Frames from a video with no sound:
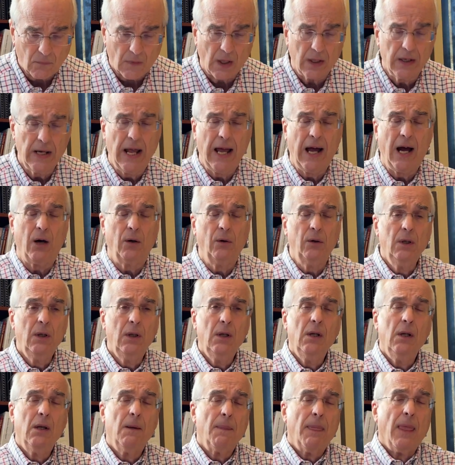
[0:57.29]
Now,
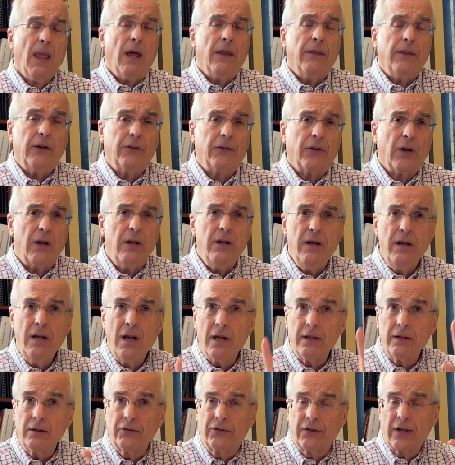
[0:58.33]
there's
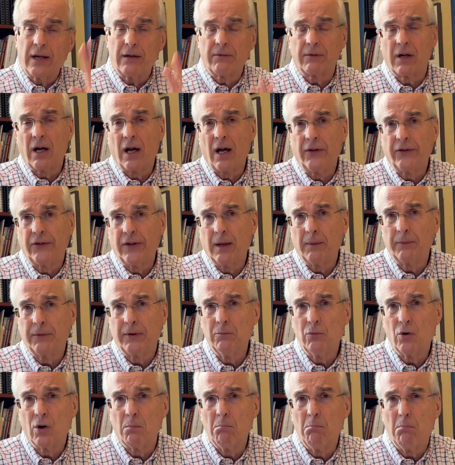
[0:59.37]
another set of concepts, a
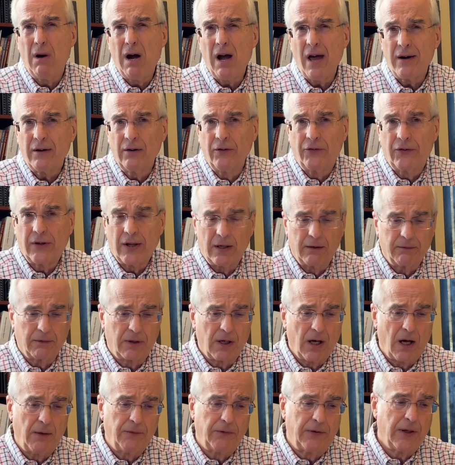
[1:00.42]
more modern set of
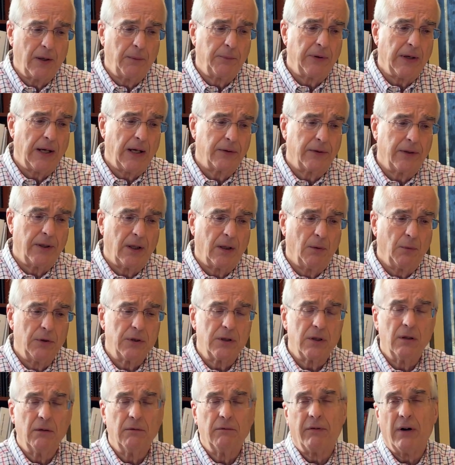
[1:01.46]
concepts out there,
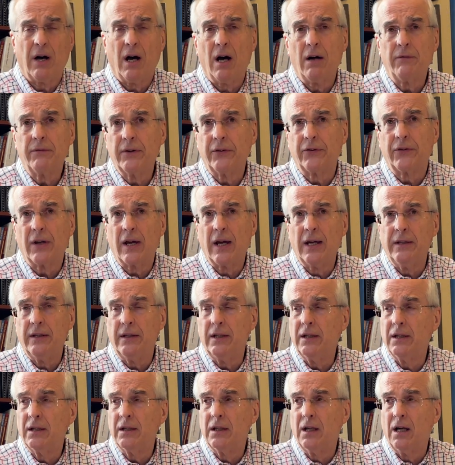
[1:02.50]
which involve this
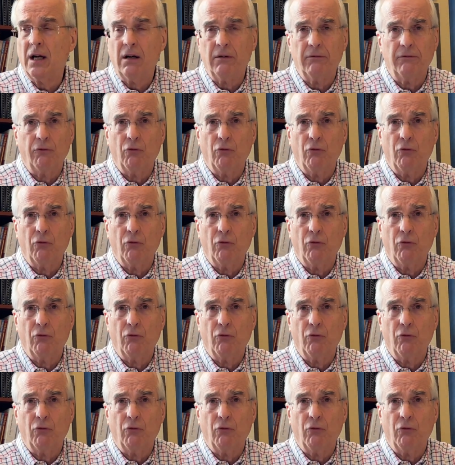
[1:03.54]
idea of